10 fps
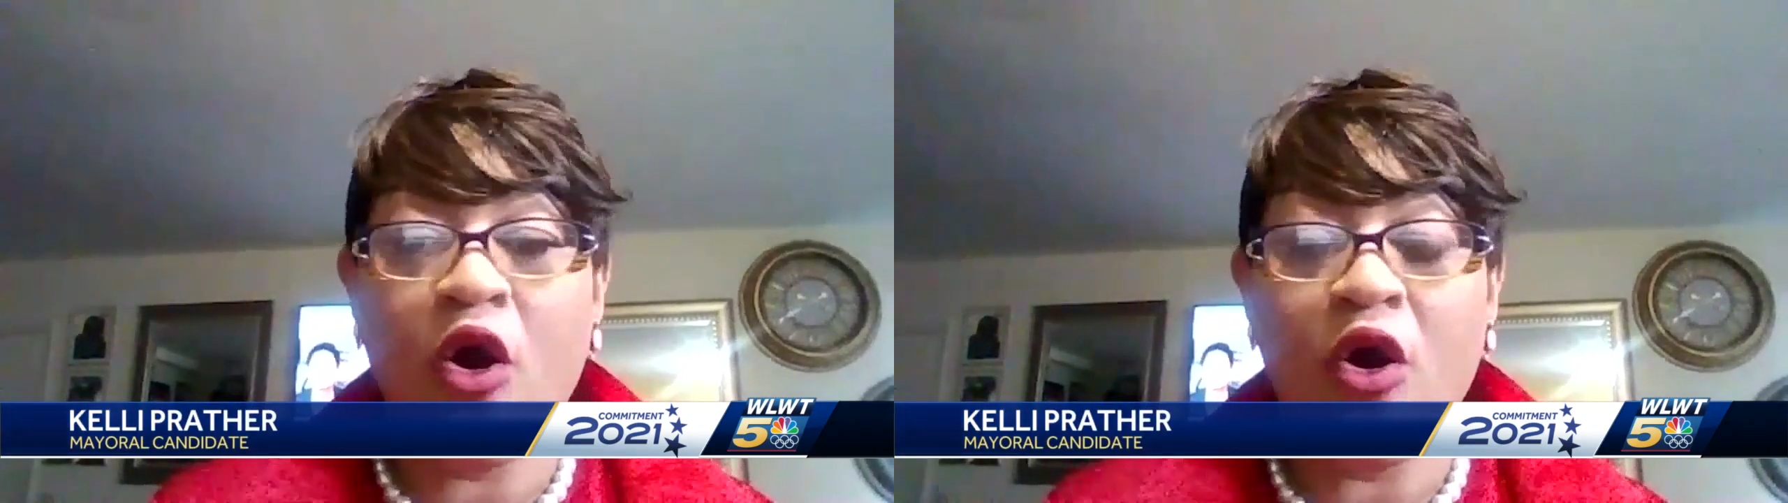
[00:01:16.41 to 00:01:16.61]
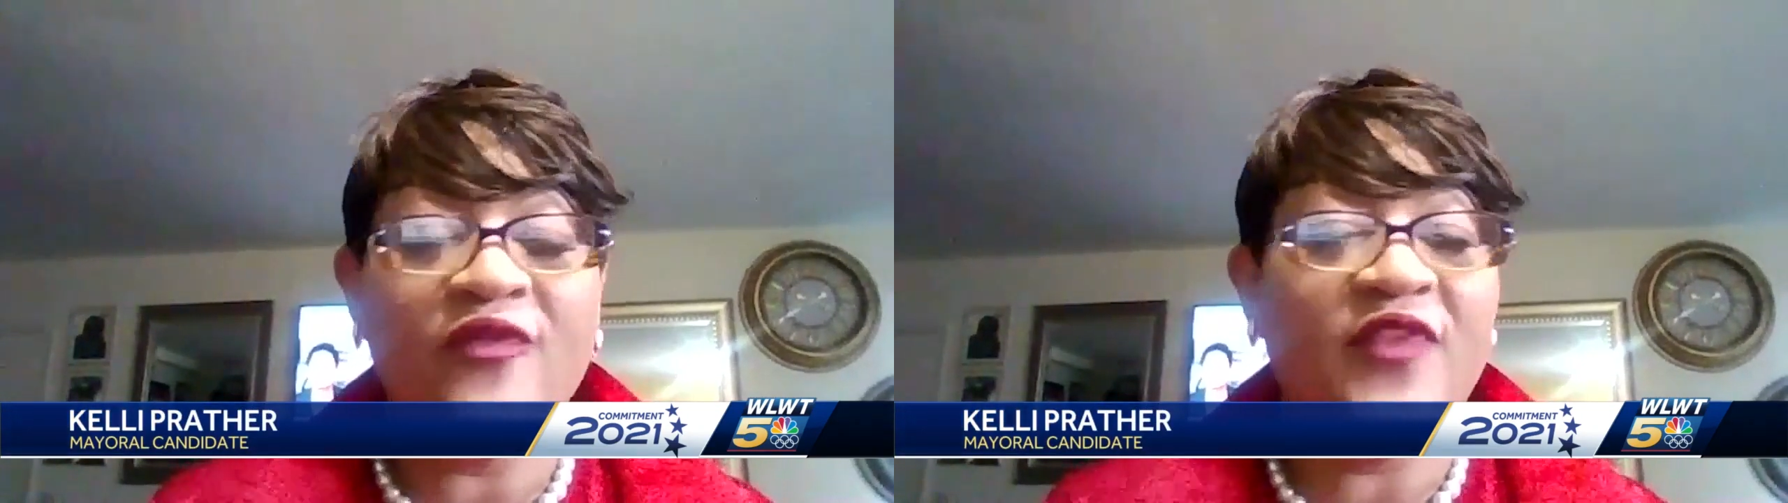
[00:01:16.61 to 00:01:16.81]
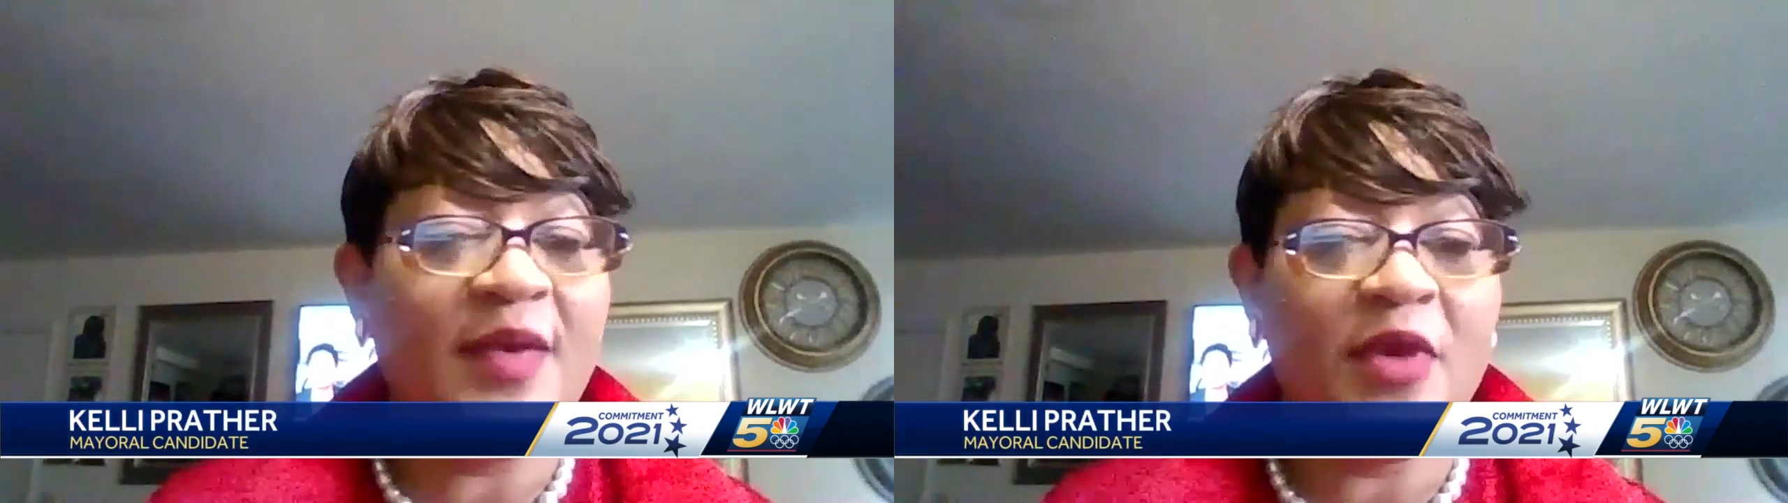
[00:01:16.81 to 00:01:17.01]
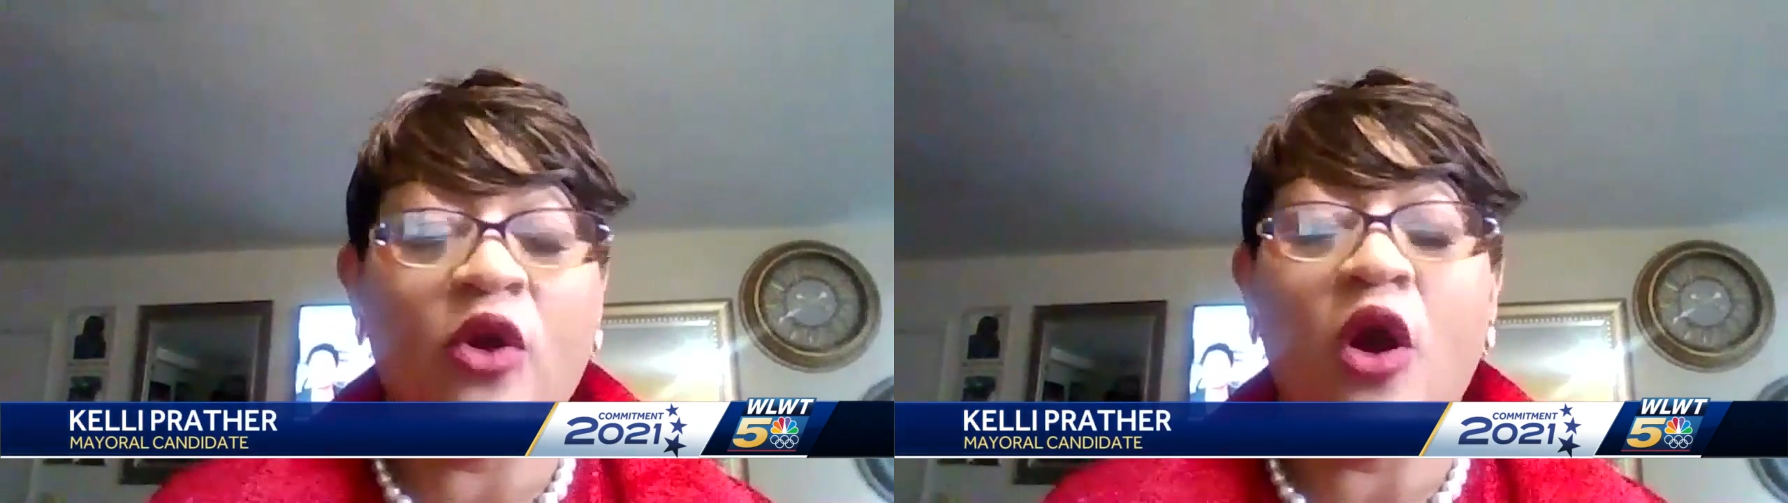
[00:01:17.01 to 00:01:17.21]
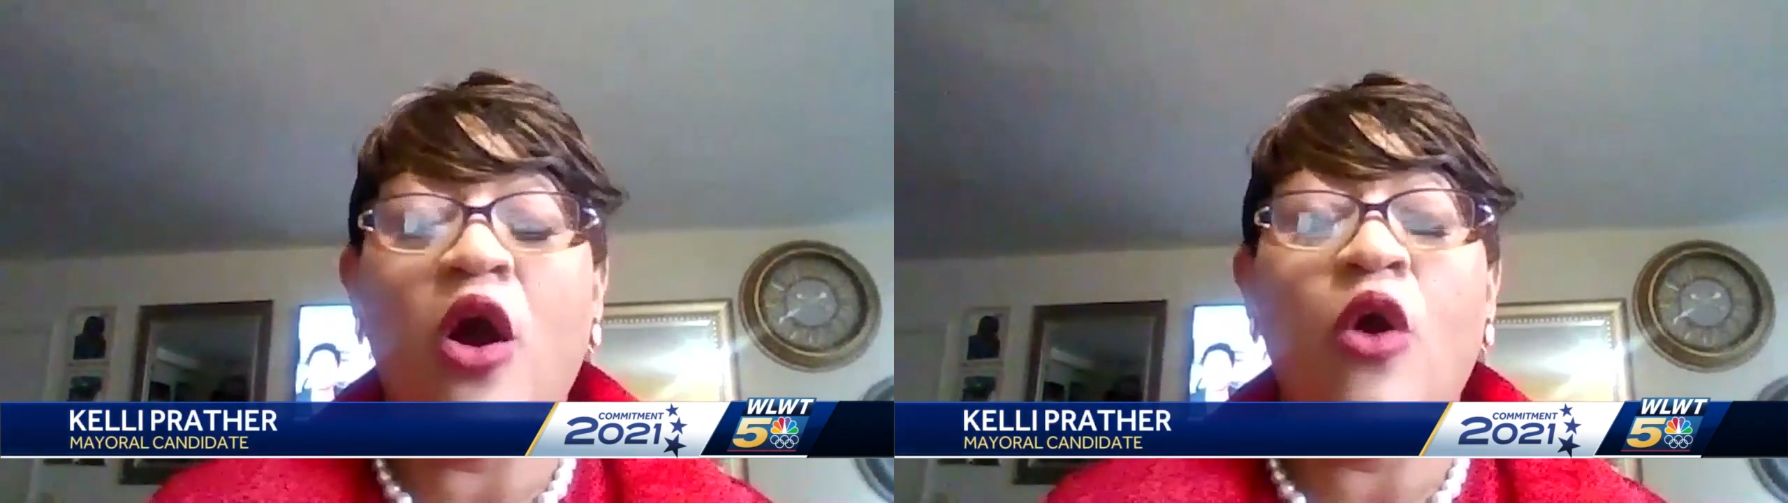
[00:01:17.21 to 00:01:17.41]
all
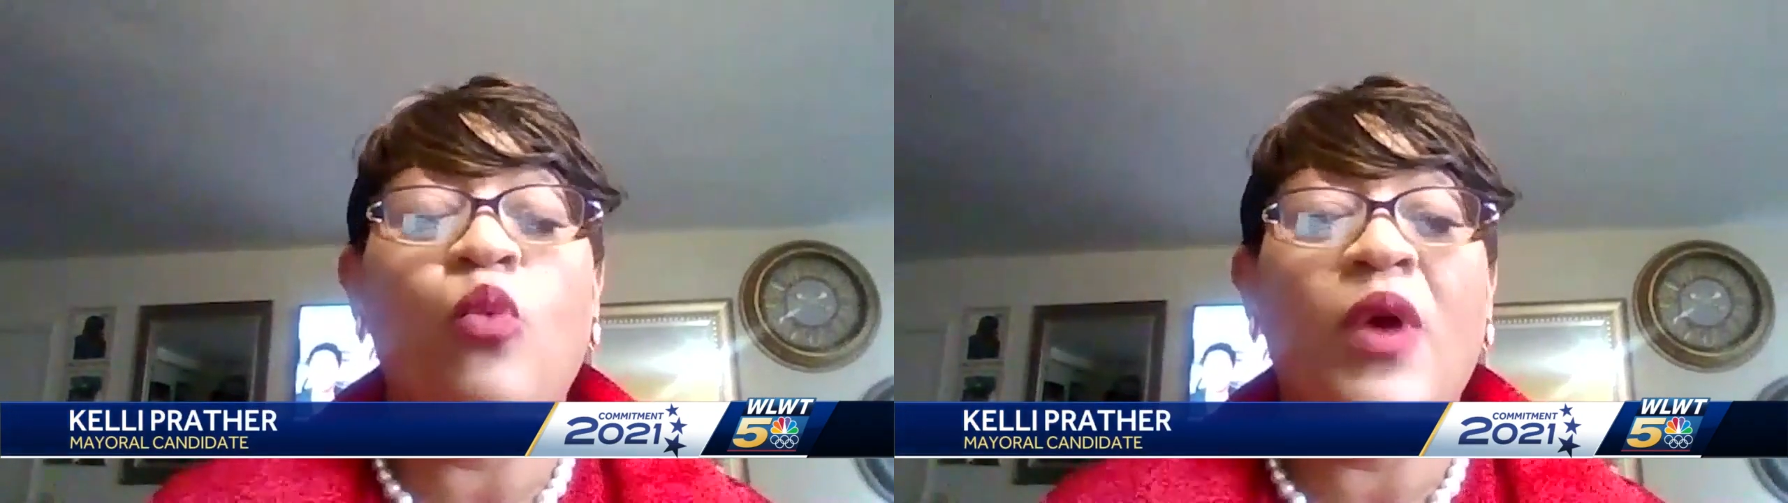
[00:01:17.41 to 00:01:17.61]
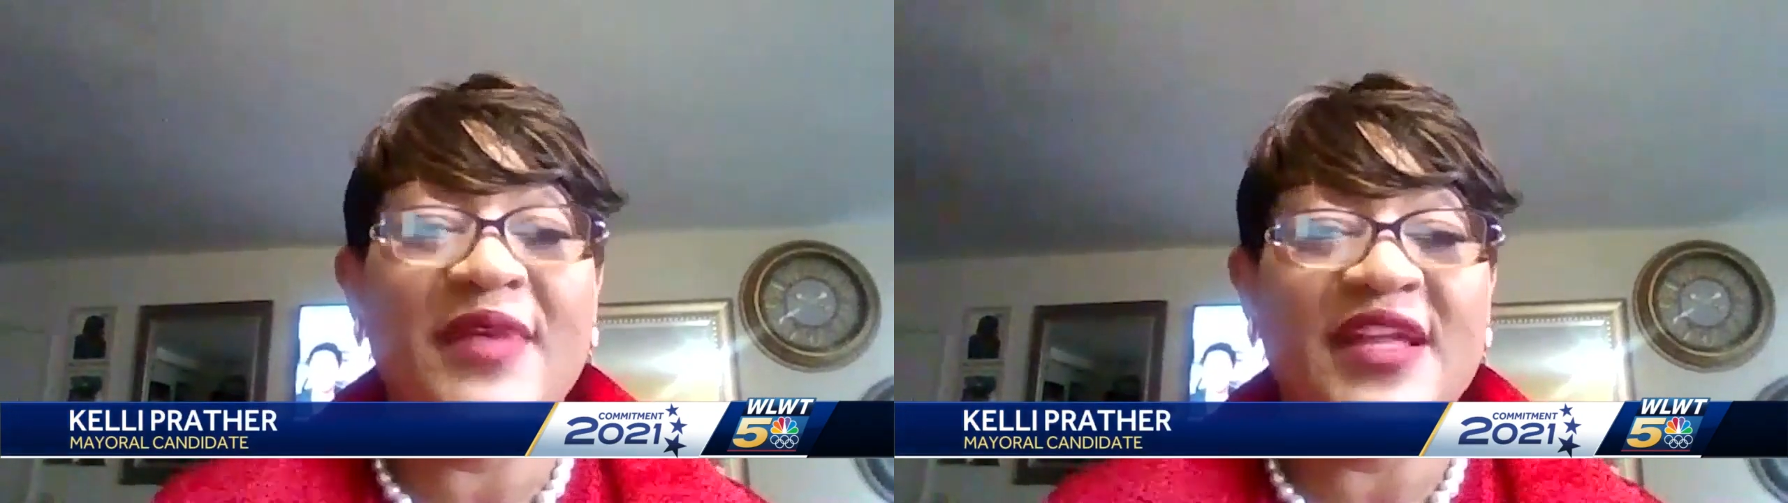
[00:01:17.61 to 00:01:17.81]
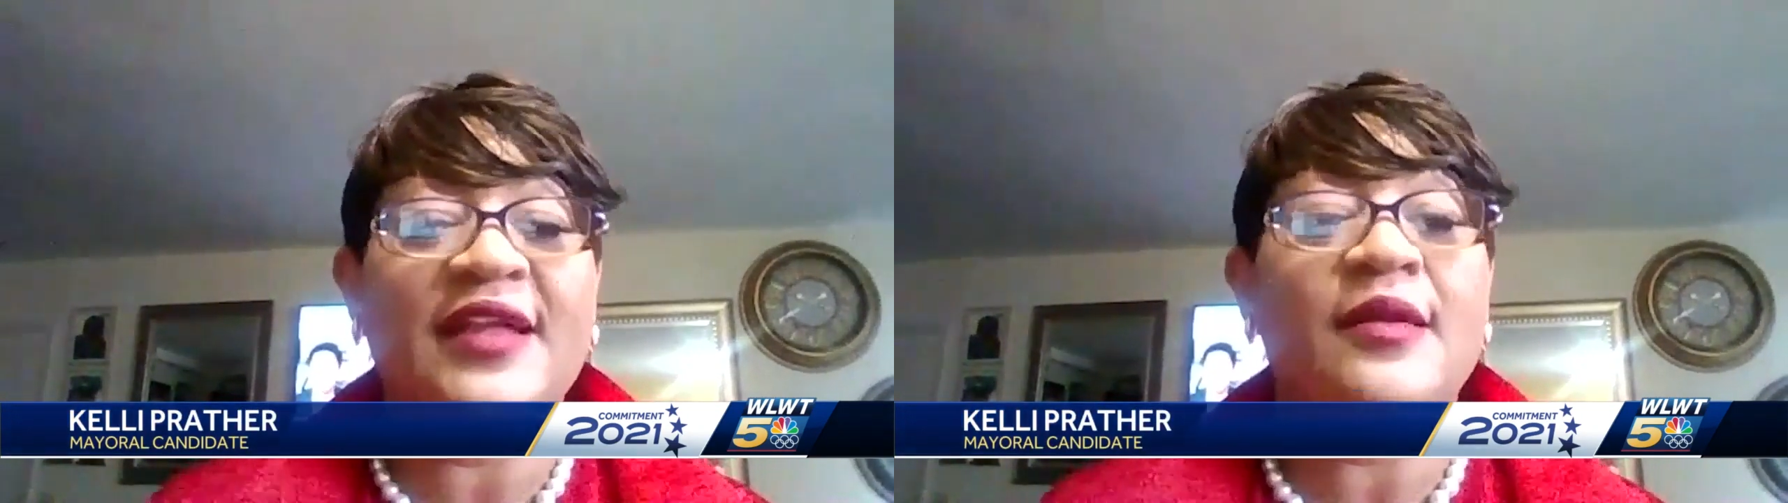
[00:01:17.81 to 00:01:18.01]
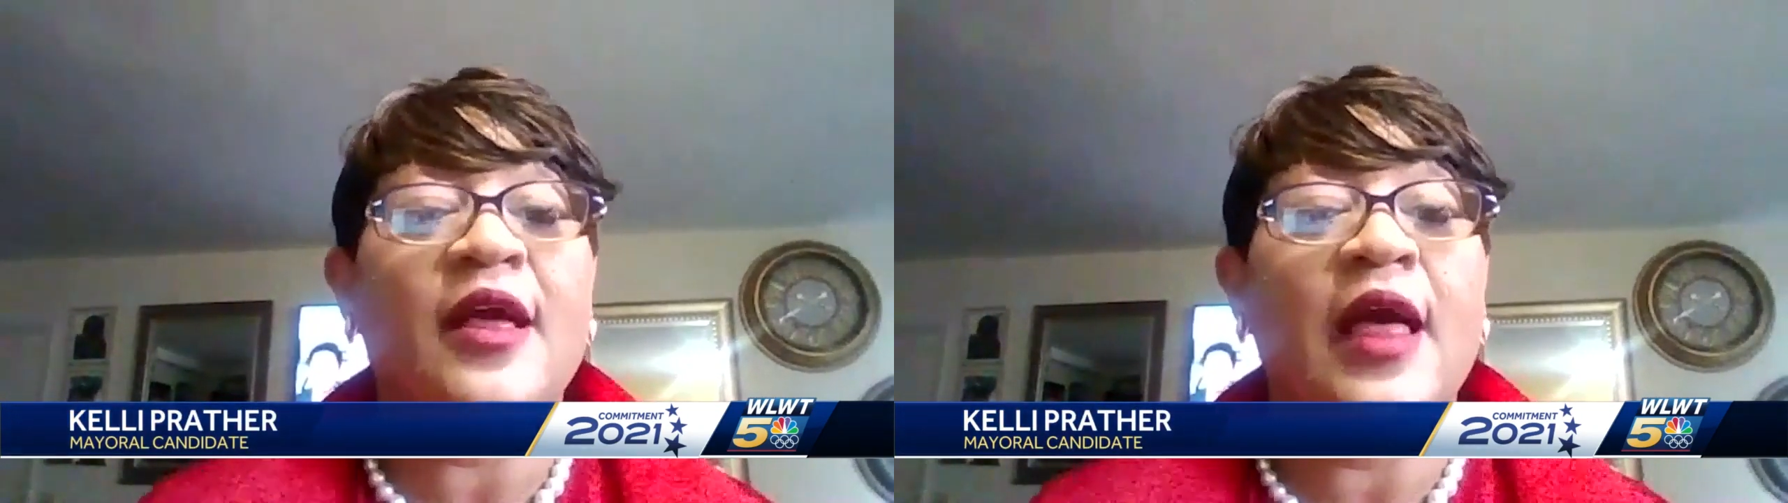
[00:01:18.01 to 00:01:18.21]
female, all woman